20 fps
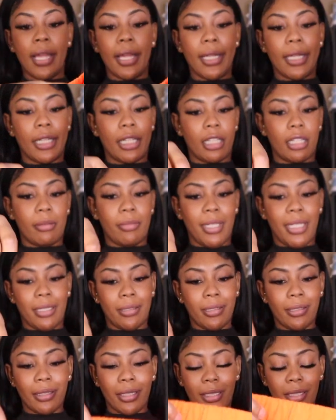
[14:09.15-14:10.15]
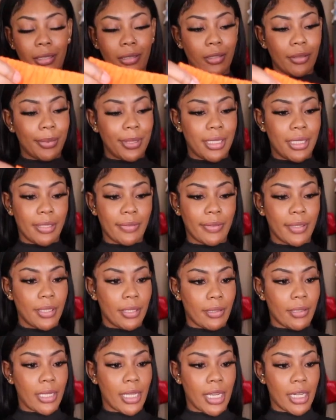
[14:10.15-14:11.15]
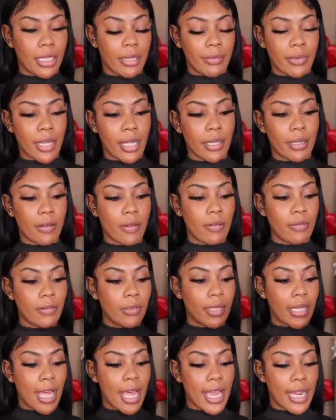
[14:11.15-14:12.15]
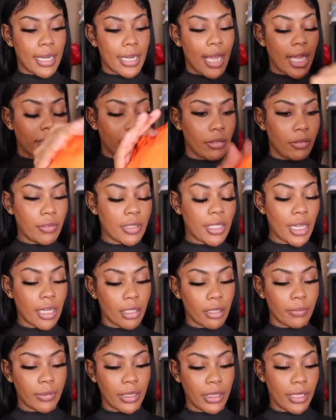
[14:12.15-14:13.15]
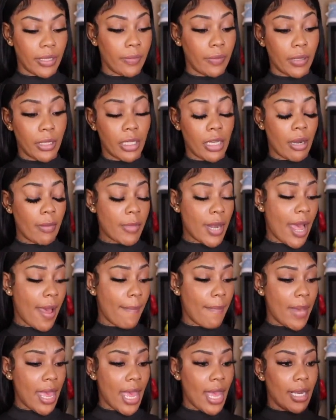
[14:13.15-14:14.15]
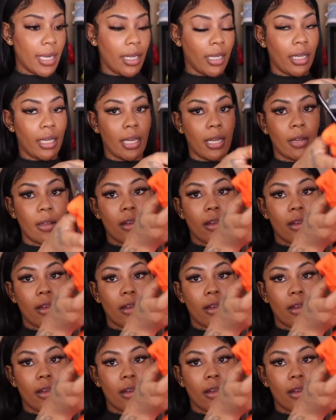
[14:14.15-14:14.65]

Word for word: Um, it looked a little bit different online. I'm not going to lie. Not too terribly different, and I'm not mad at it at